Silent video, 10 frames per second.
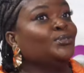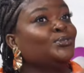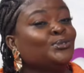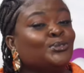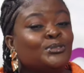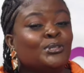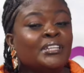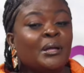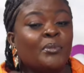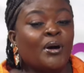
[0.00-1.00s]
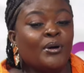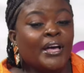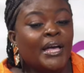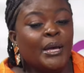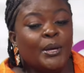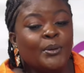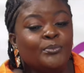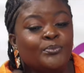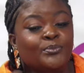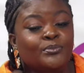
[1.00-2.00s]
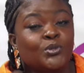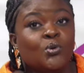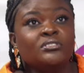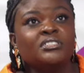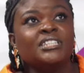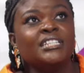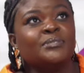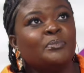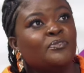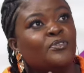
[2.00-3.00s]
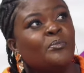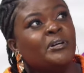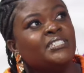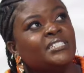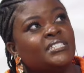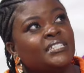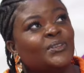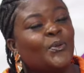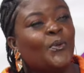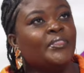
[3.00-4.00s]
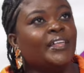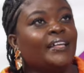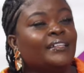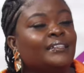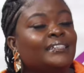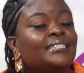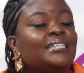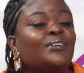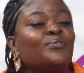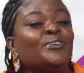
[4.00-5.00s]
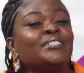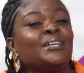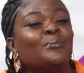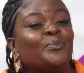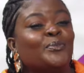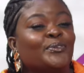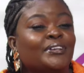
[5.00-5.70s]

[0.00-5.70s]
Mm. So talking about concerts, performances mm-hmm. and all that, mm-hmm. let's take it for example.